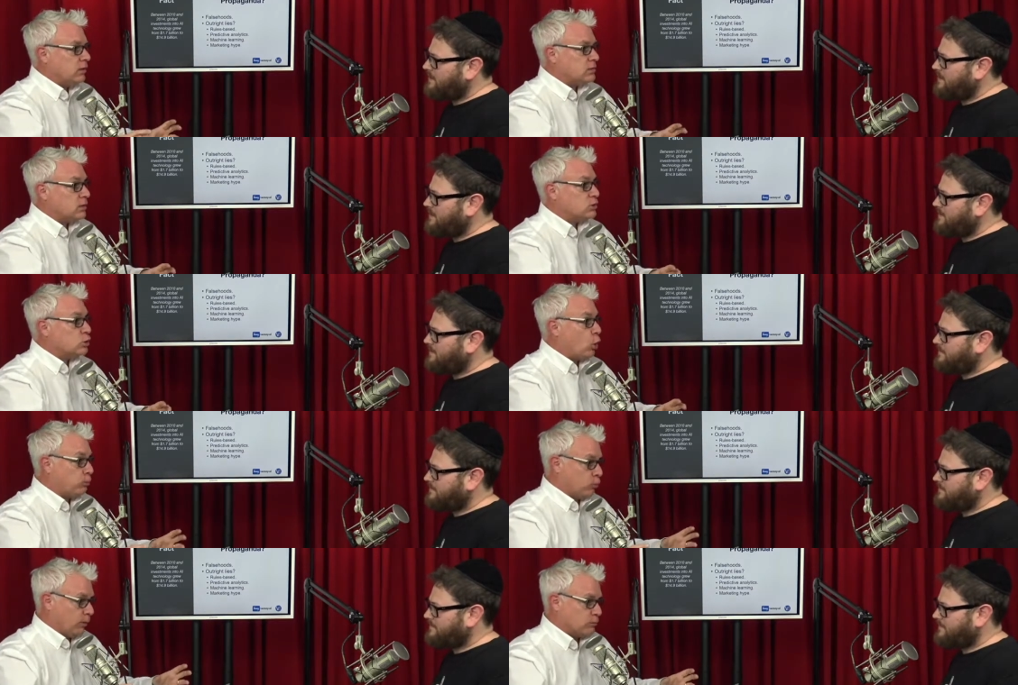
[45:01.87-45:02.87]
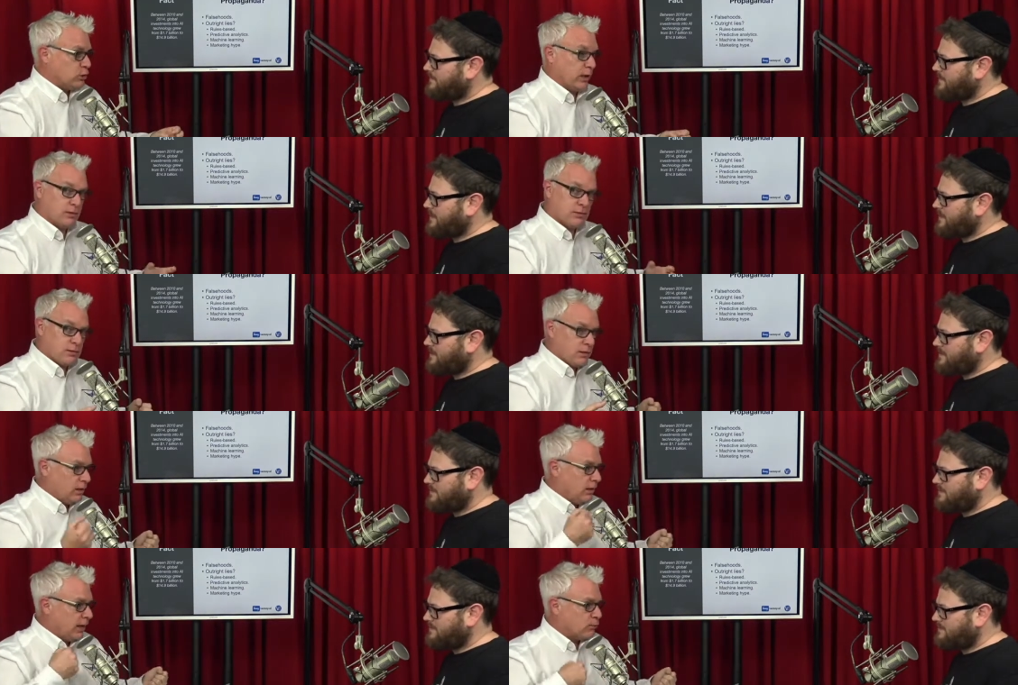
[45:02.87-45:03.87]
Speaker 1: is scope creep. So you get
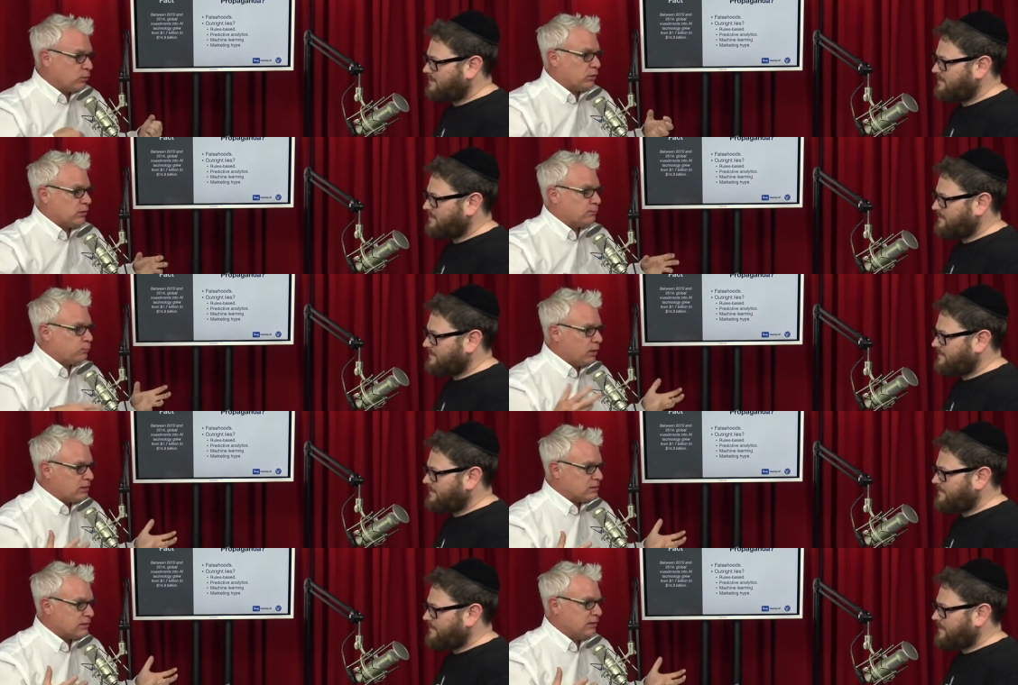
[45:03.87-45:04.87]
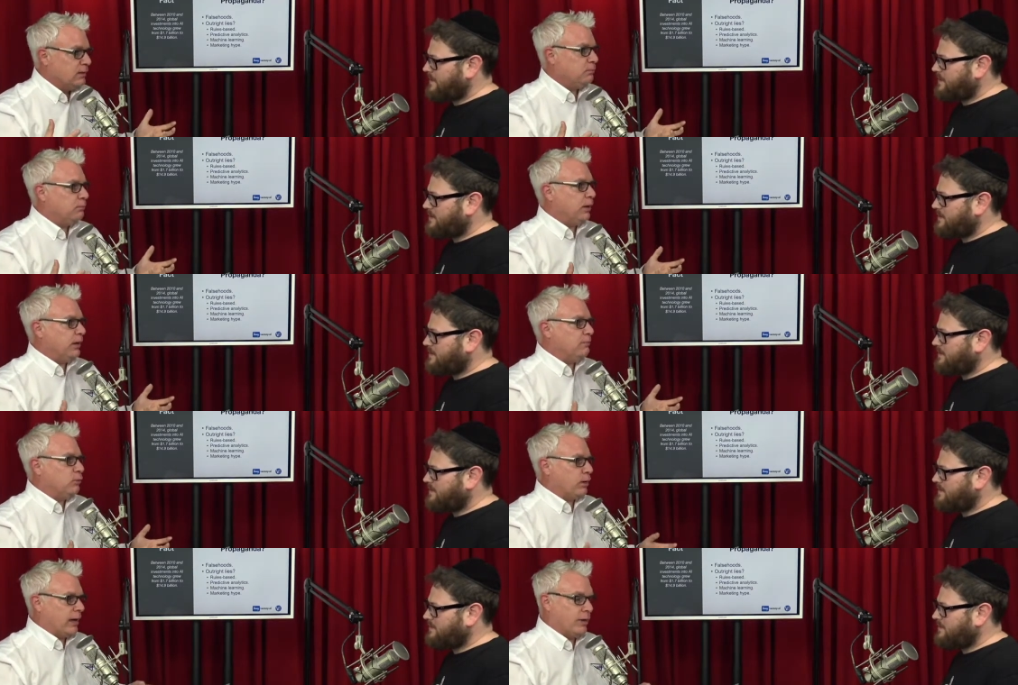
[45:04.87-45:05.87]
enamored with the price,
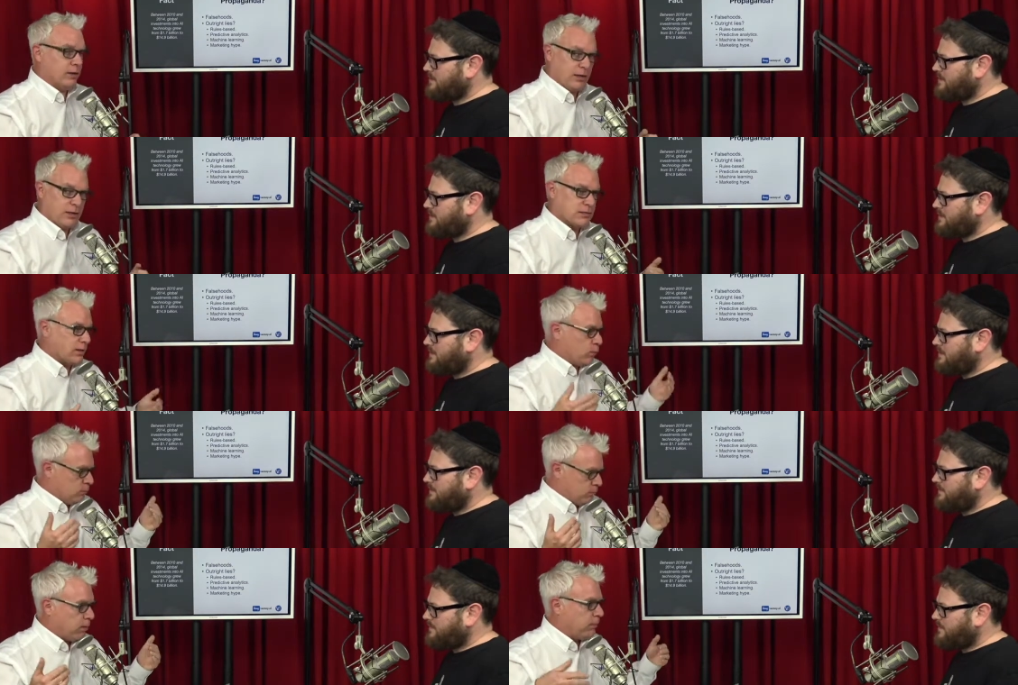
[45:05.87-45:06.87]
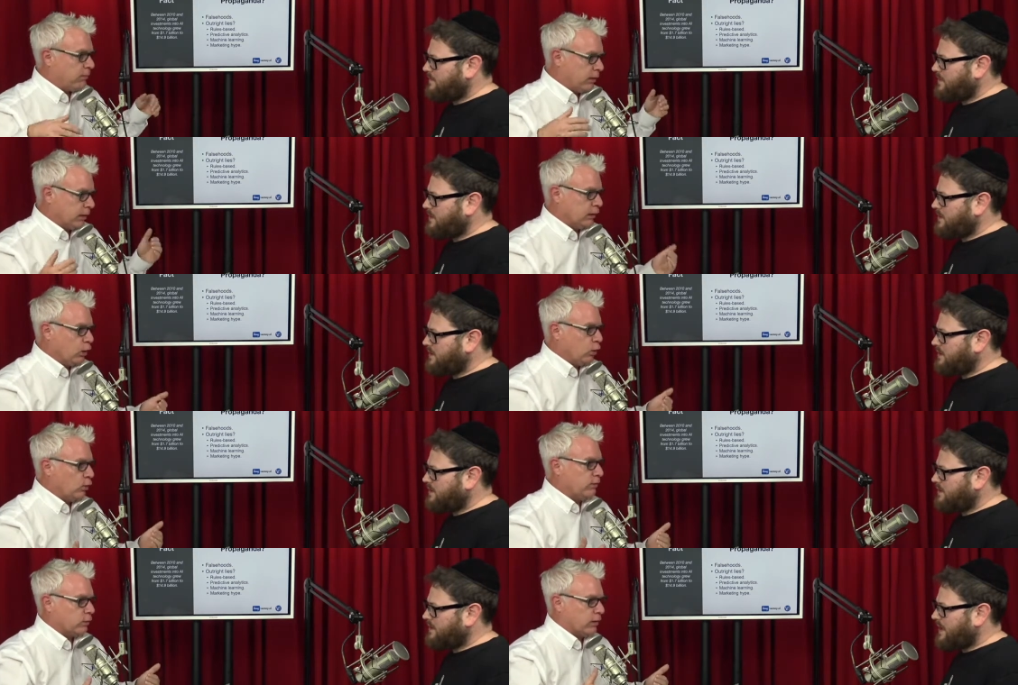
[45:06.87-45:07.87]
but the reality is they've probably gone in
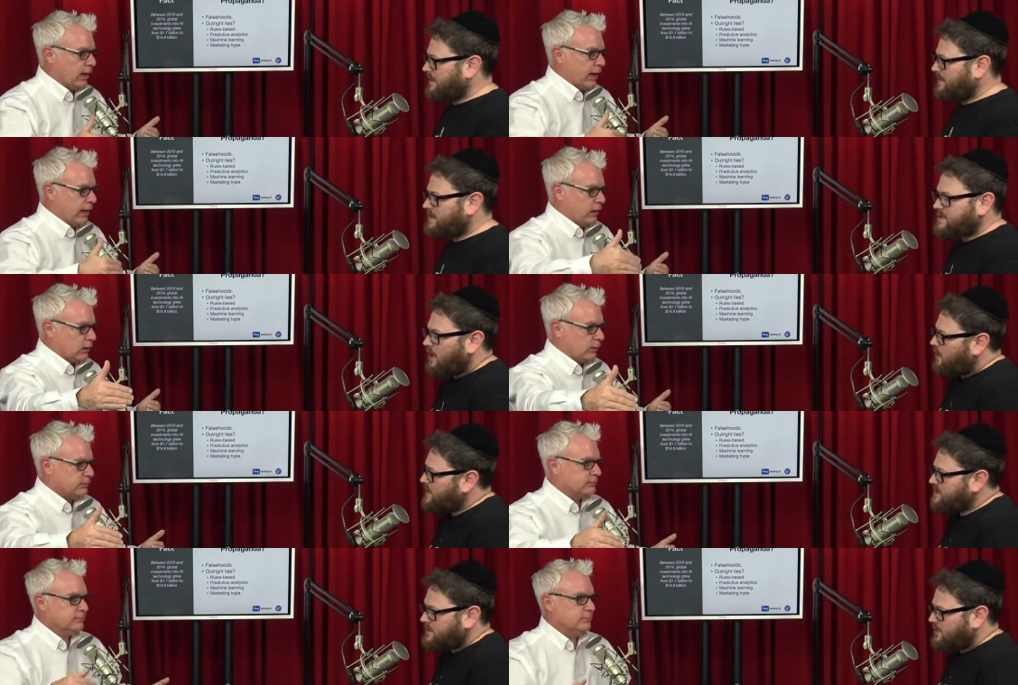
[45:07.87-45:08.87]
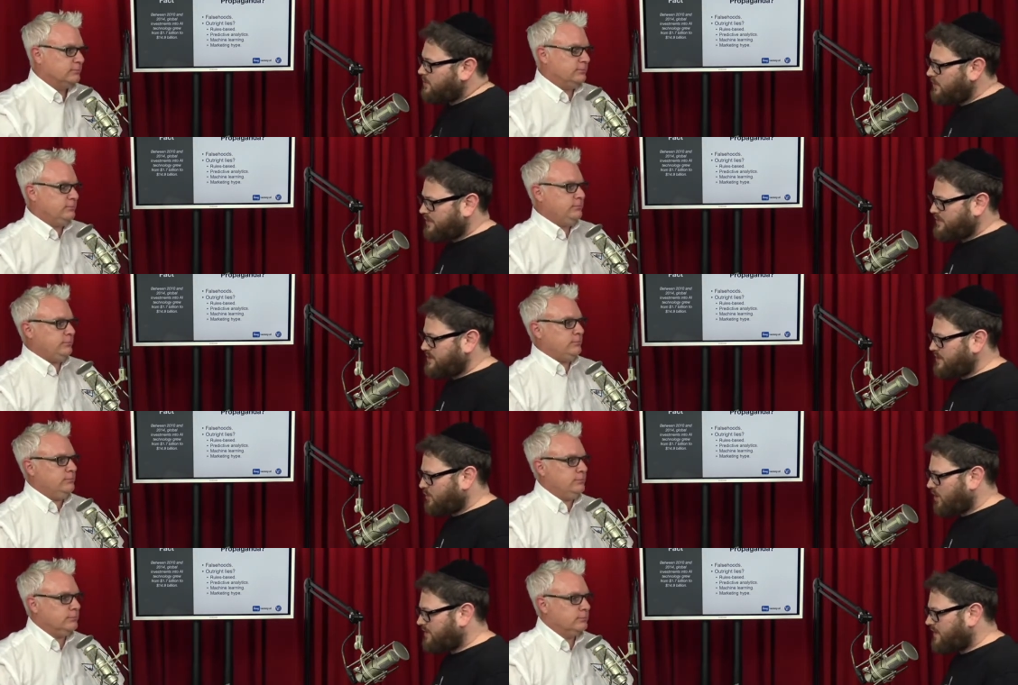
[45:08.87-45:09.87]
low and they're
Speaker 2: going yeah, to add there's on. There's always to someone who will do
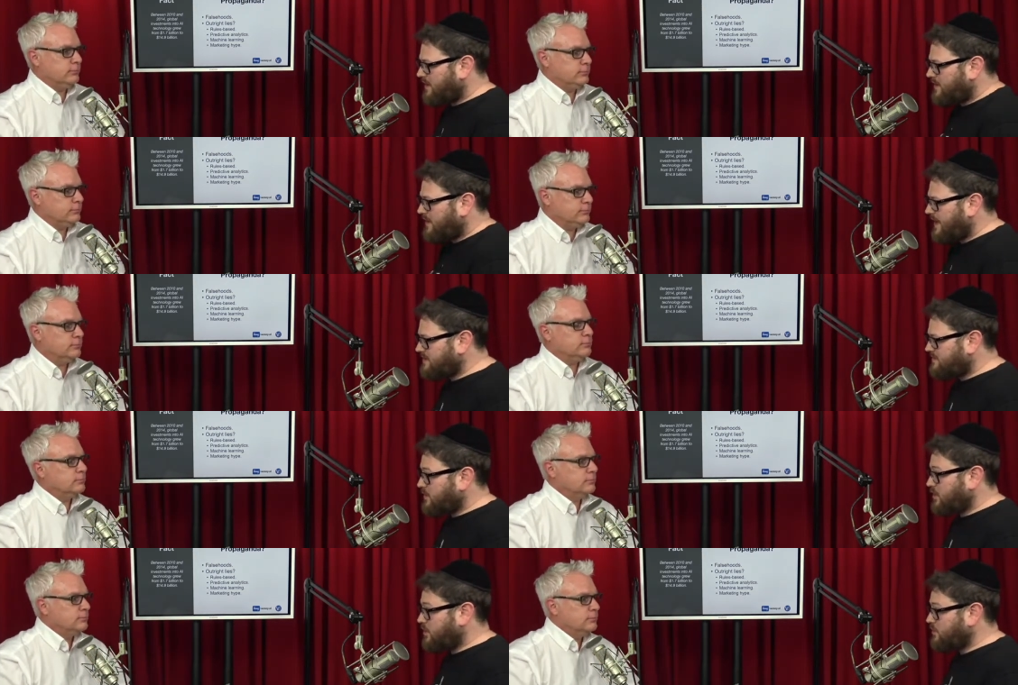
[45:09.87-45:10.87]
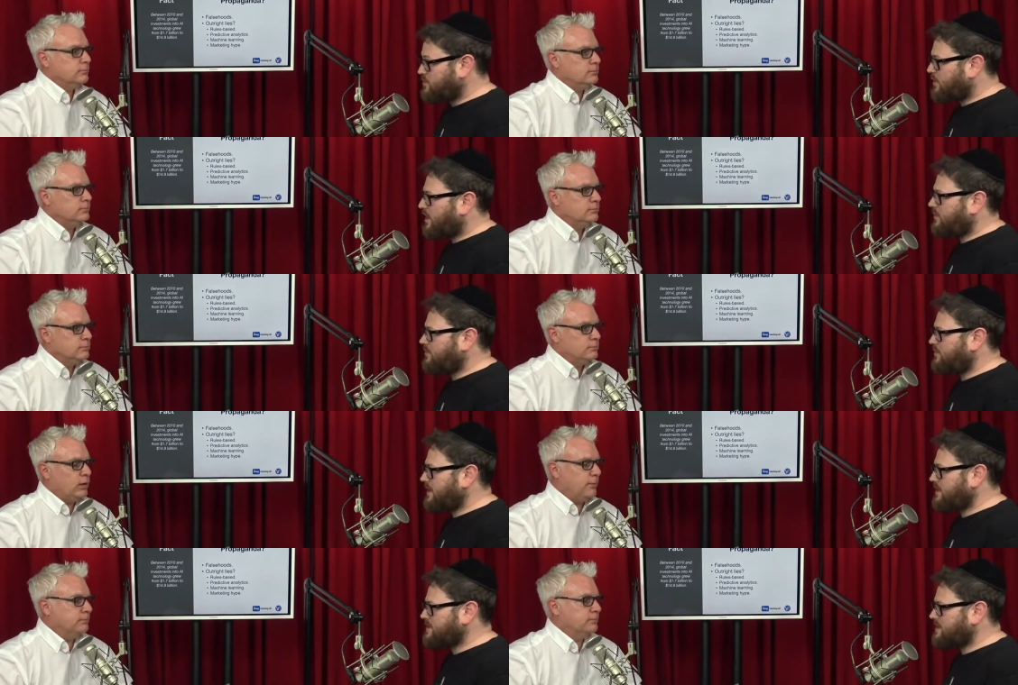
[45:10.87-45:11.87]
cheap work. The, the next huge problem
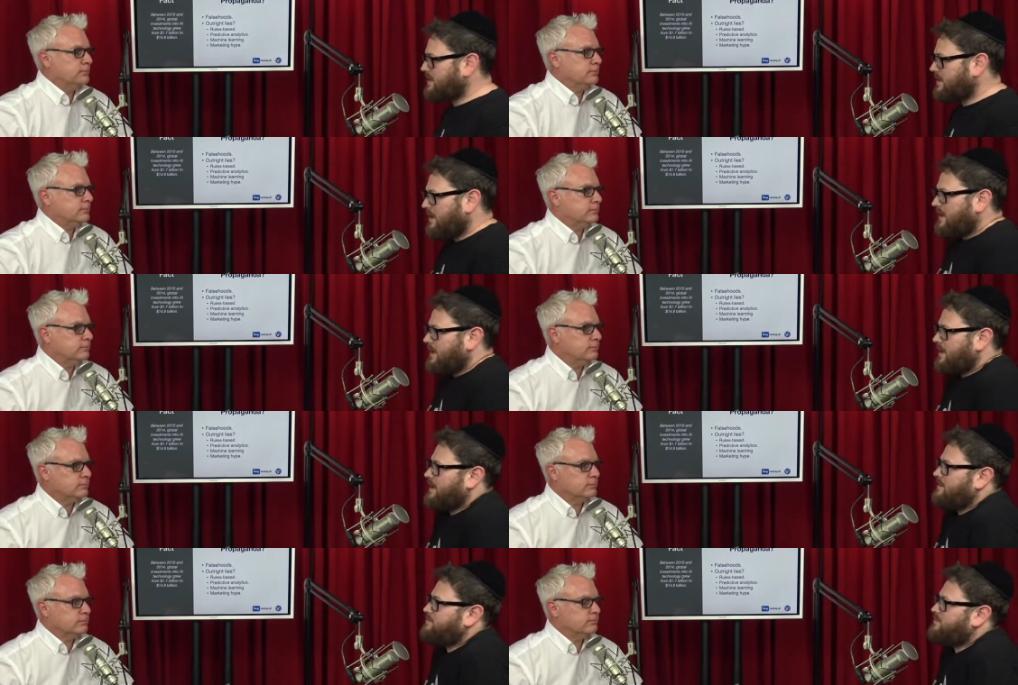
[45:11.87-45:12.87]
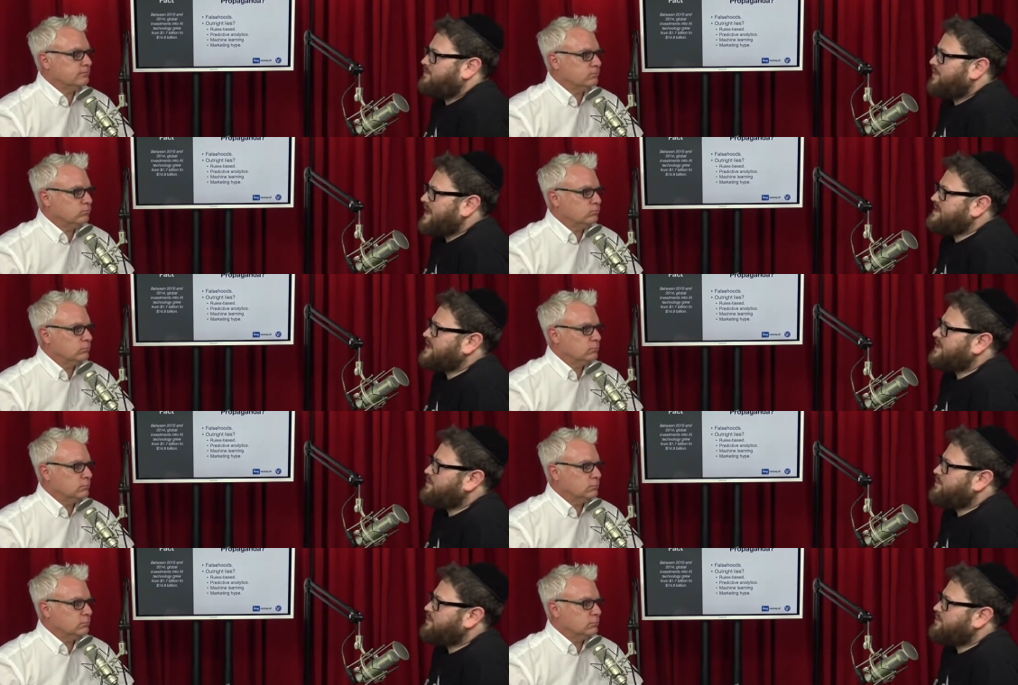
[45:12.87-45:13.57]
yep. is basically